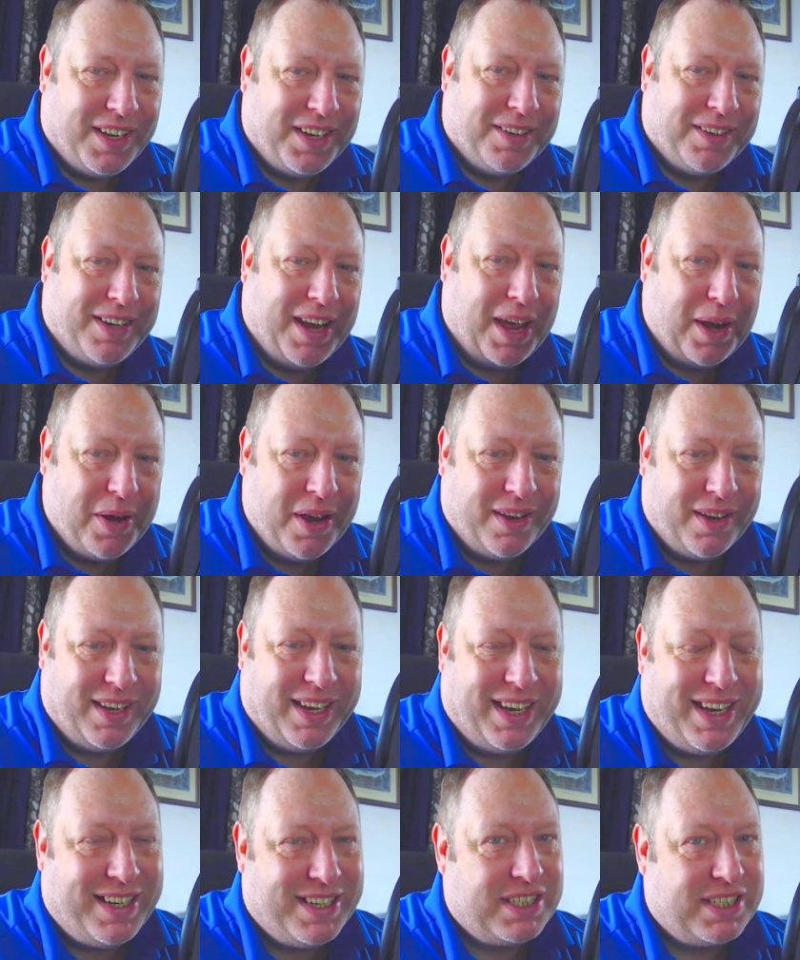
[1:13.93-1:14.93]
Now,
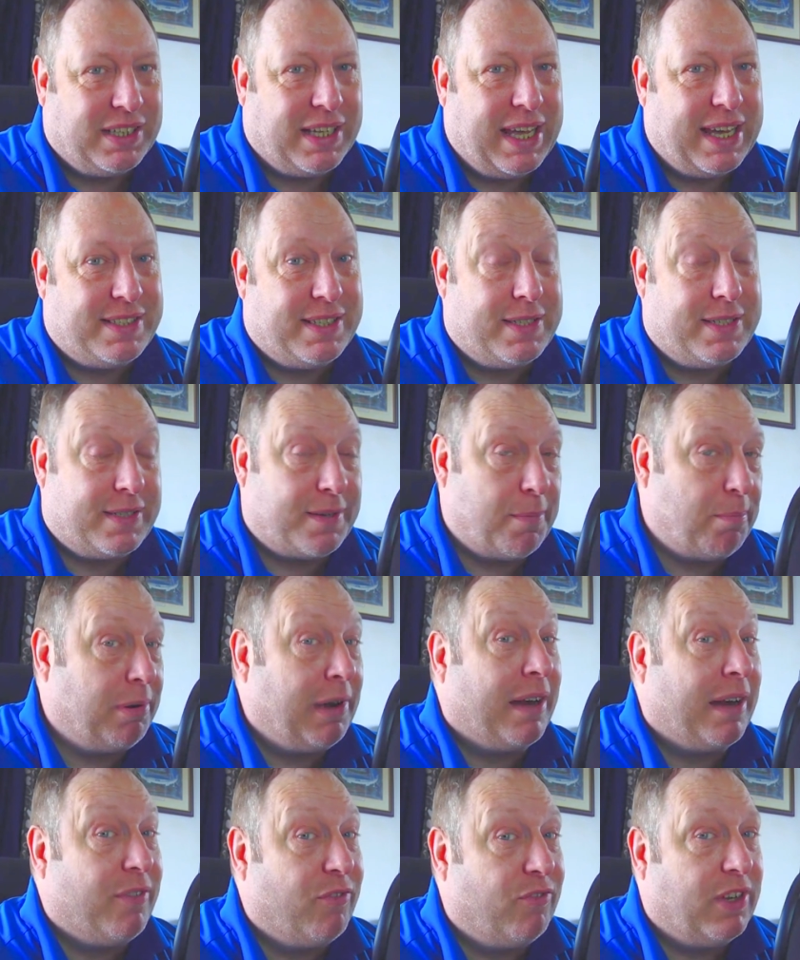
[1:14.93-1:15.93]
in his latest
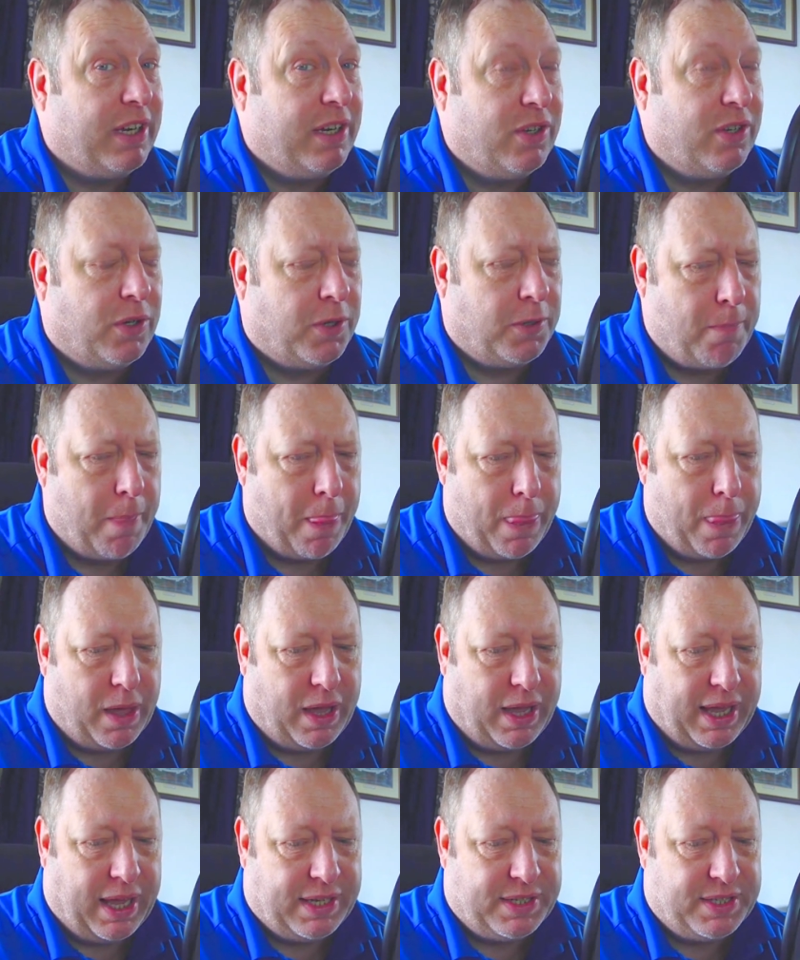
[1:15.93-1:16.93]
prank video,
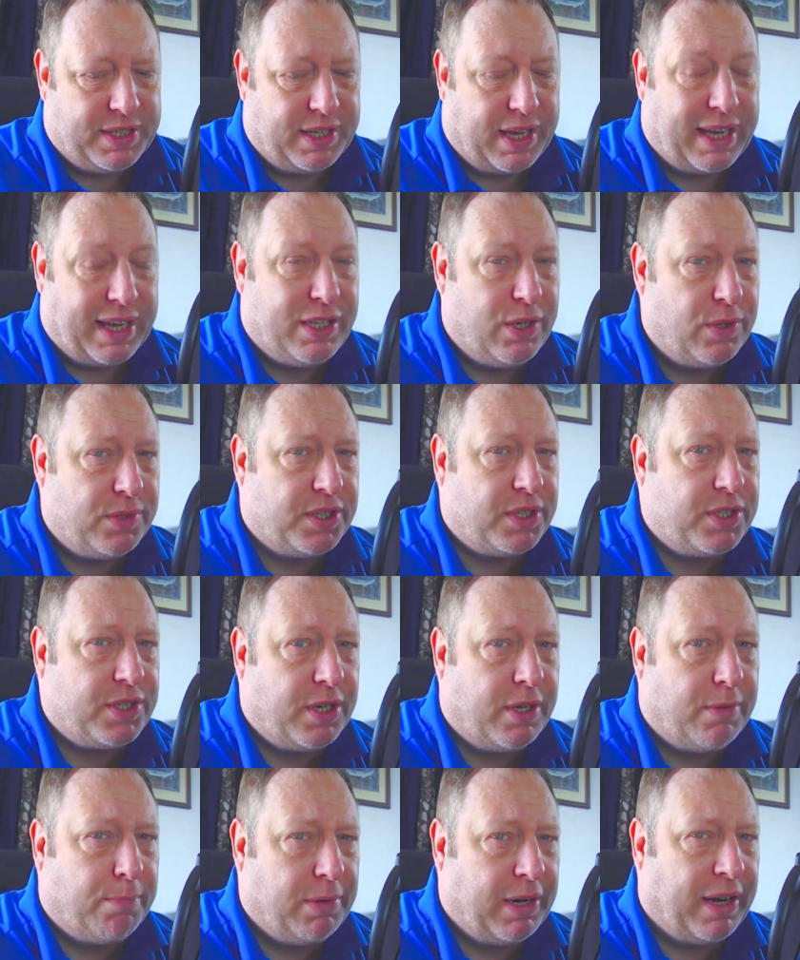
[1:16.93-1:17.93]
and I use the
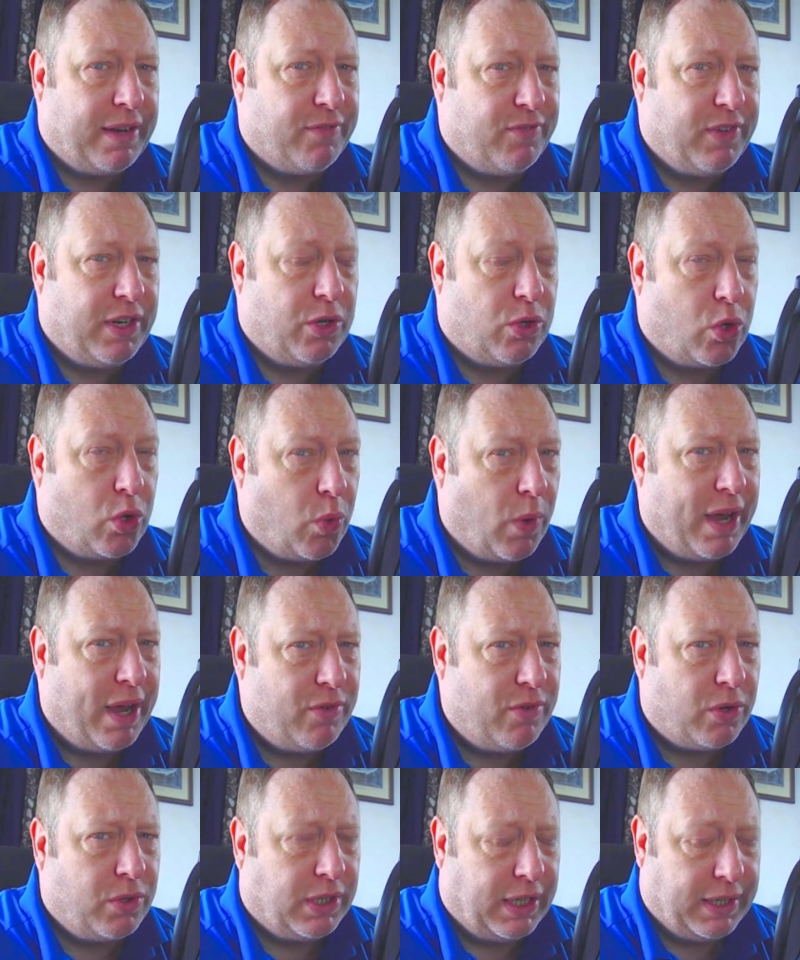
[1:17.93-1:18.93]
term prank video quite
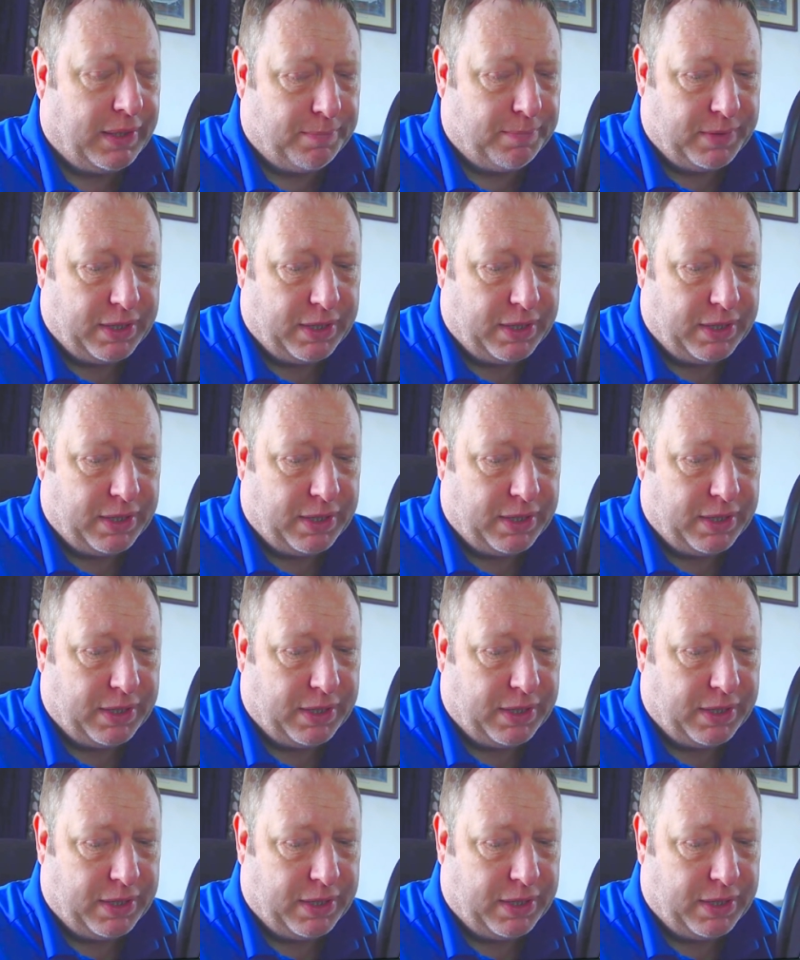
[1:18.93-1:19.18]
wrongly,